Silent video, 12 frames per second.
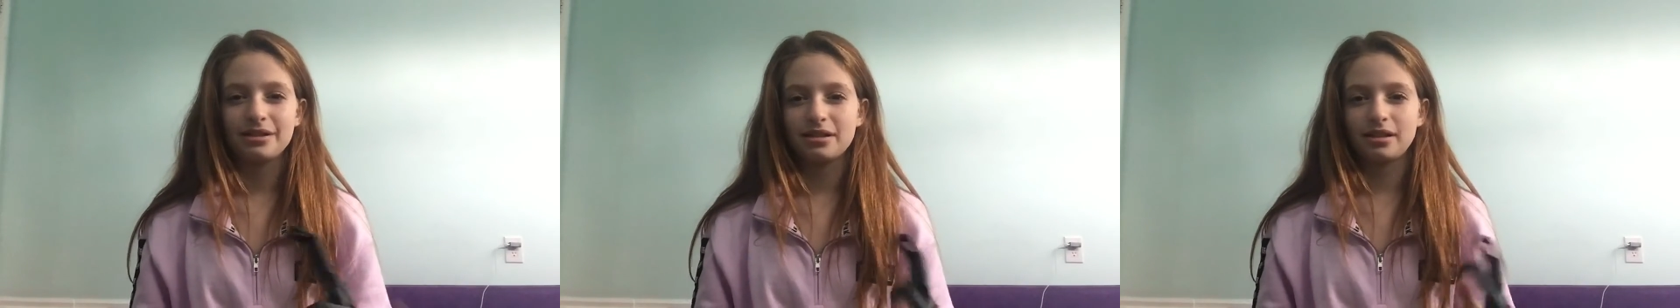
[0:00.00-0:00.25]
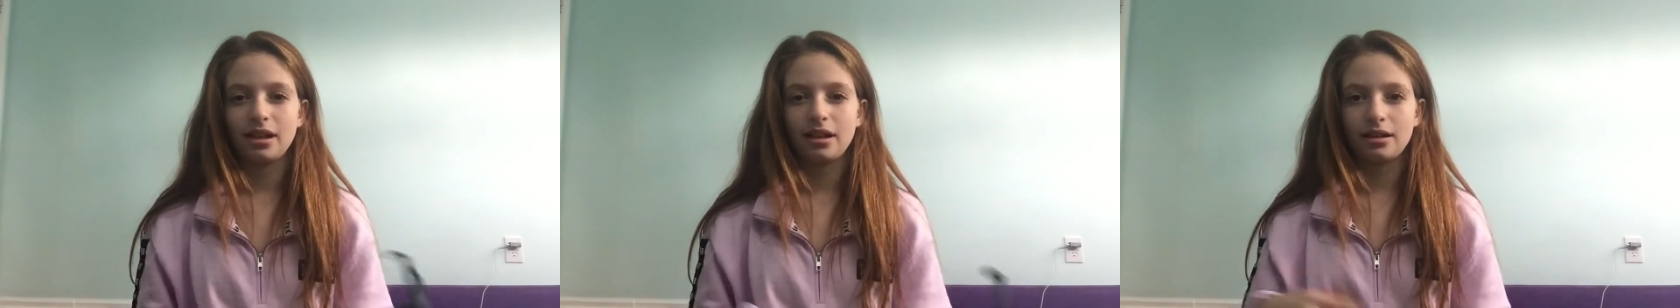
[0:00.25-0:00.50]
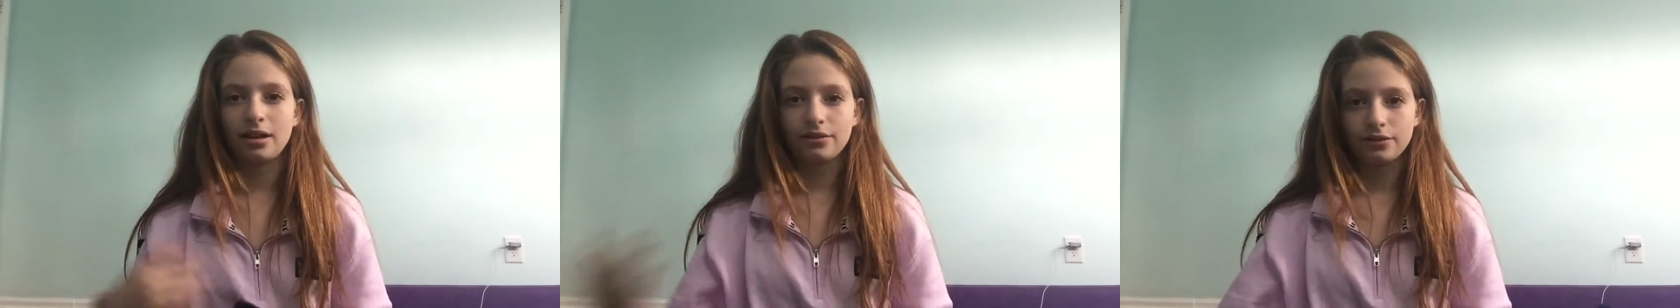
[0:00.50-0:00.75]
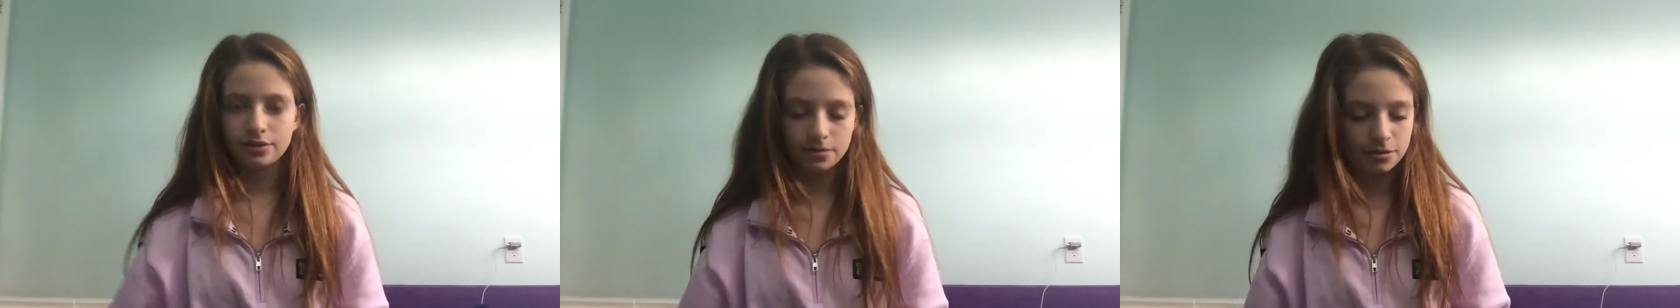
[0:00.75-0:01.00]
until I get enough
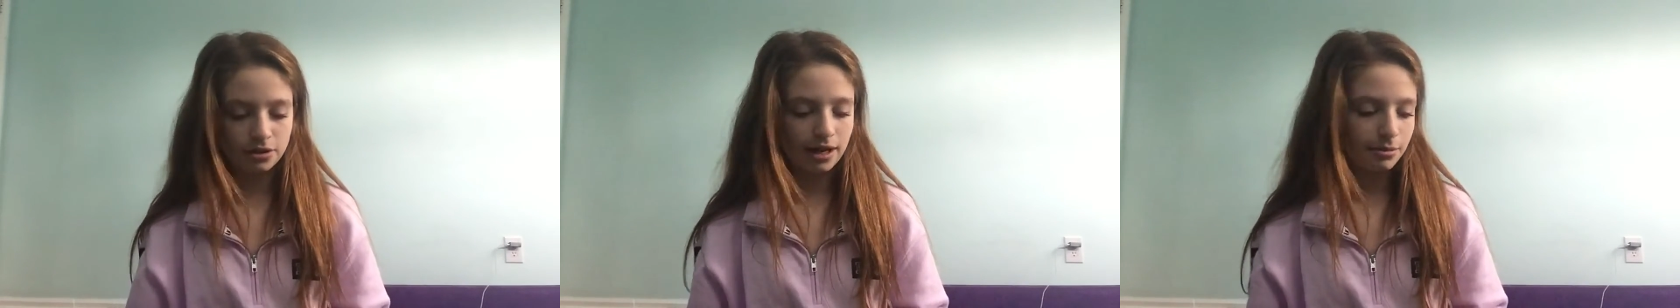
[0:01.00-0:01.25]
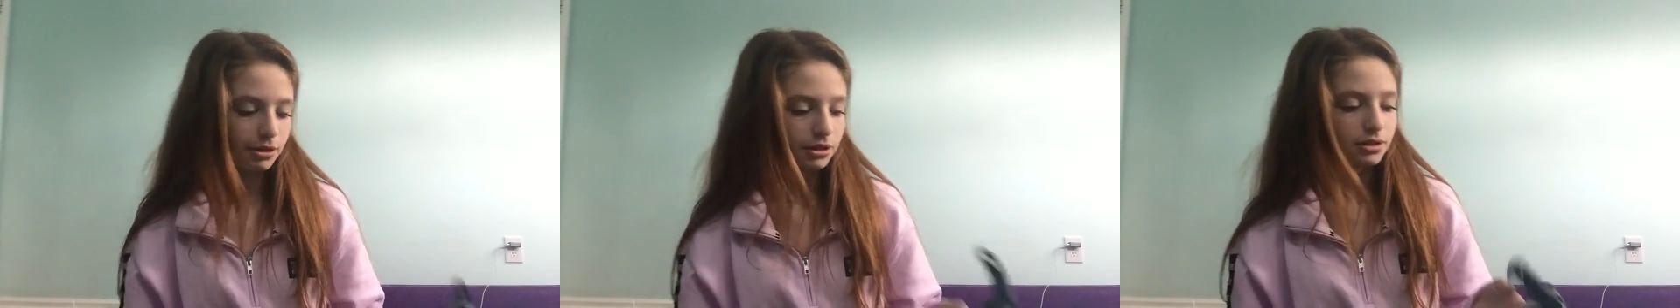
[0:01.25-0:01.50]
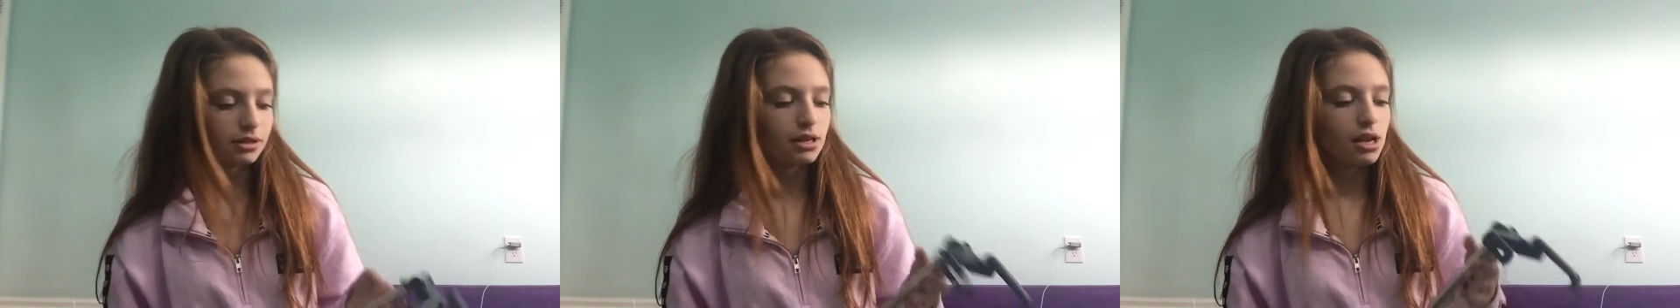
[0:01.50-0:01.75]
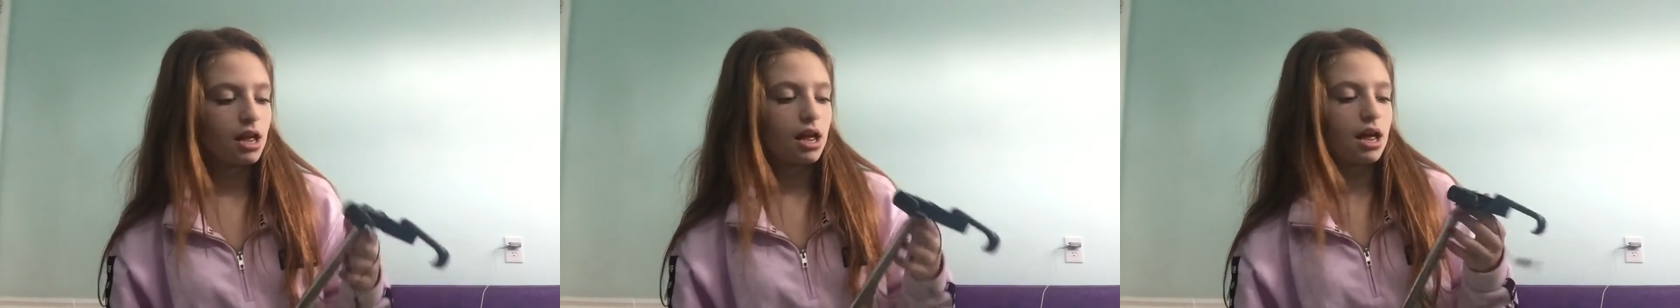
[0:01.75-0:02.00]
subscribers.
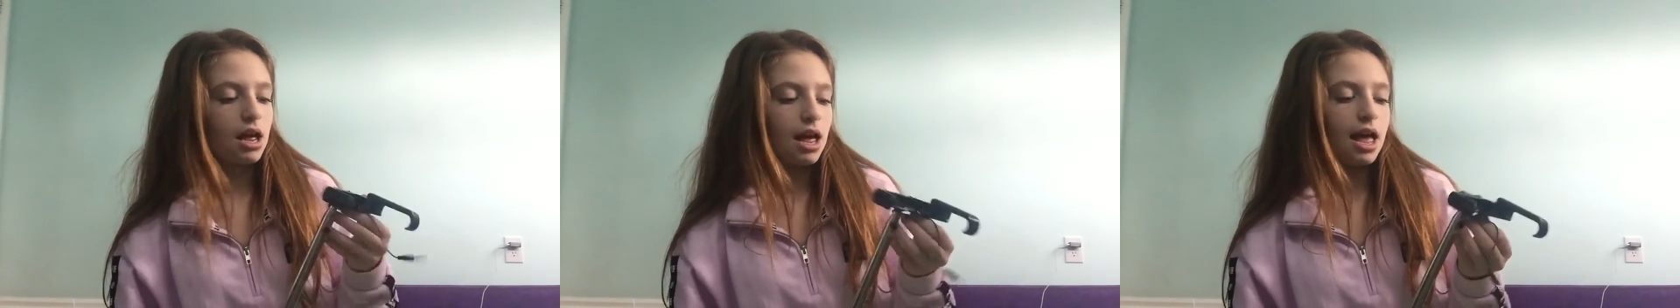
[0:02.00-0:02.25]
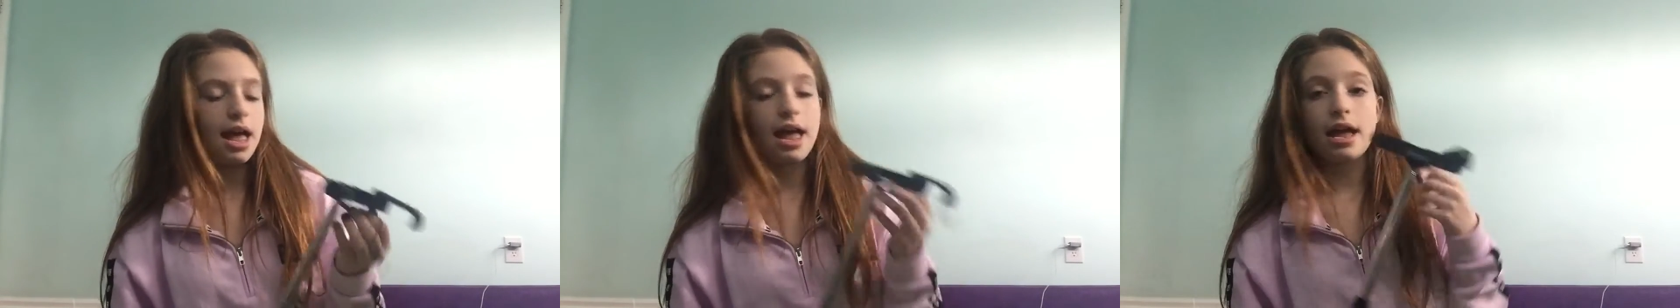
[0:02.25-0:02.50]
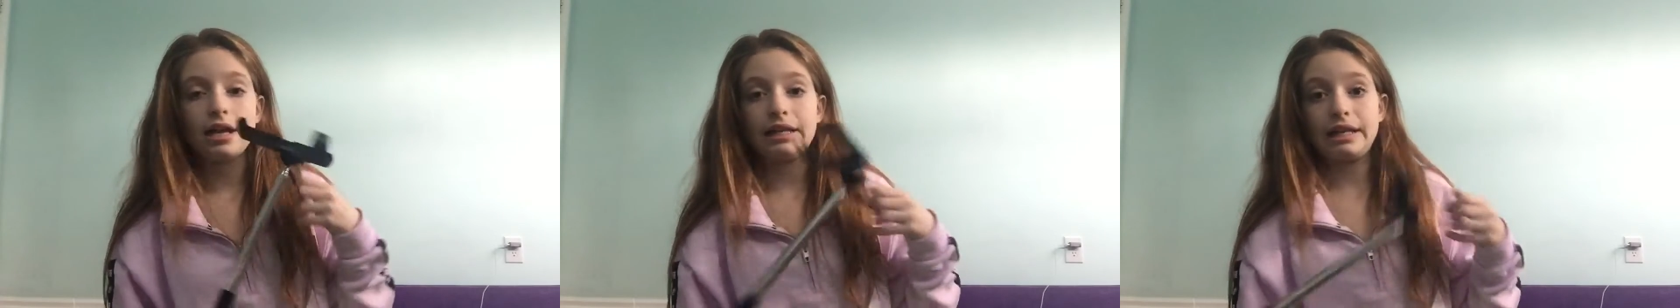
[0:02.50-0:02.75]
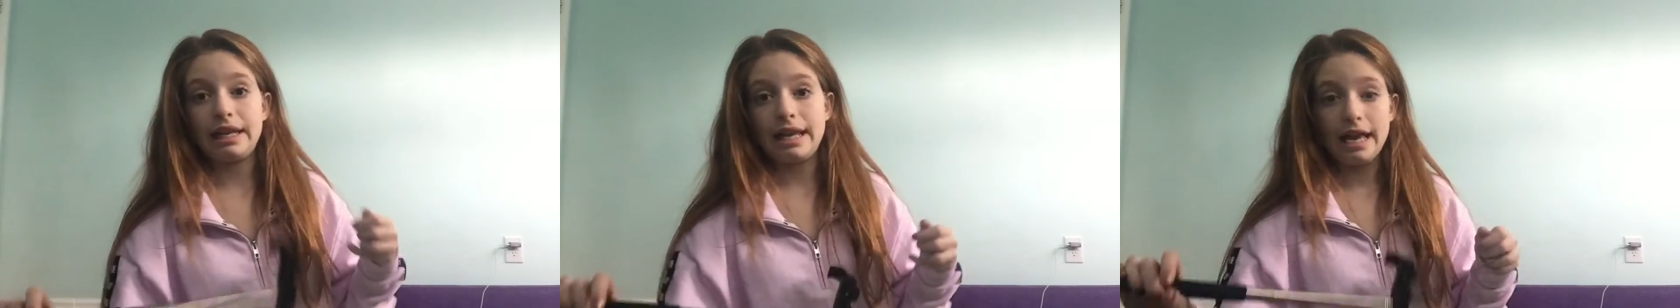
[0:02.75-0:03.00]

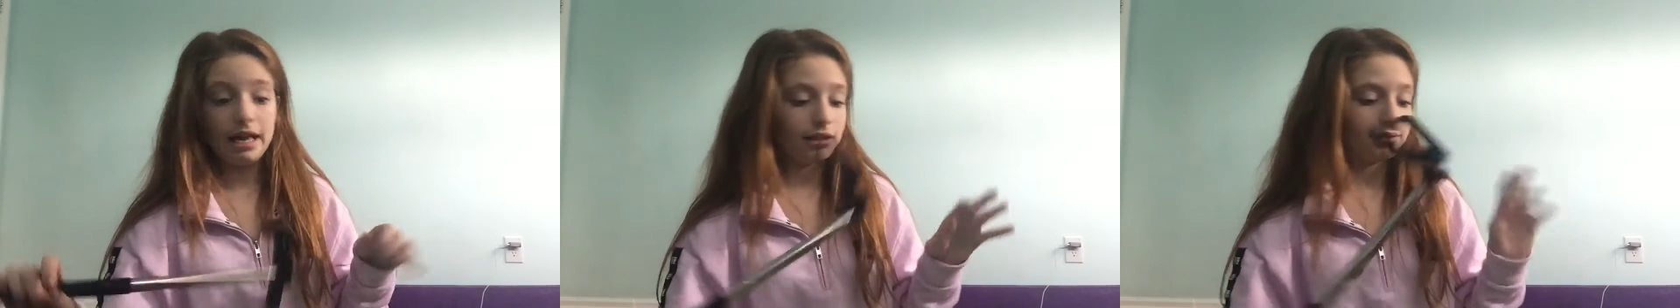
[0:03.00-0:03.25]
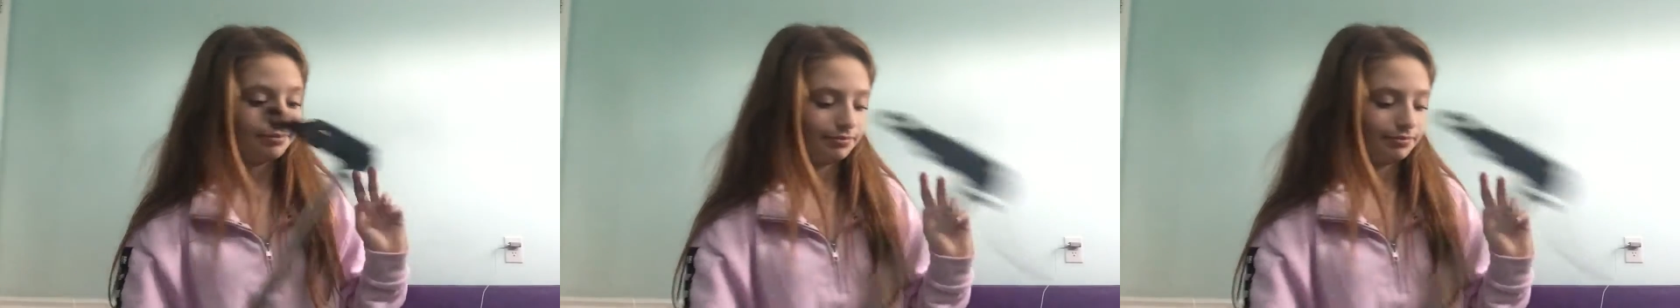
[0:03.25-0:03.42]
And yeah.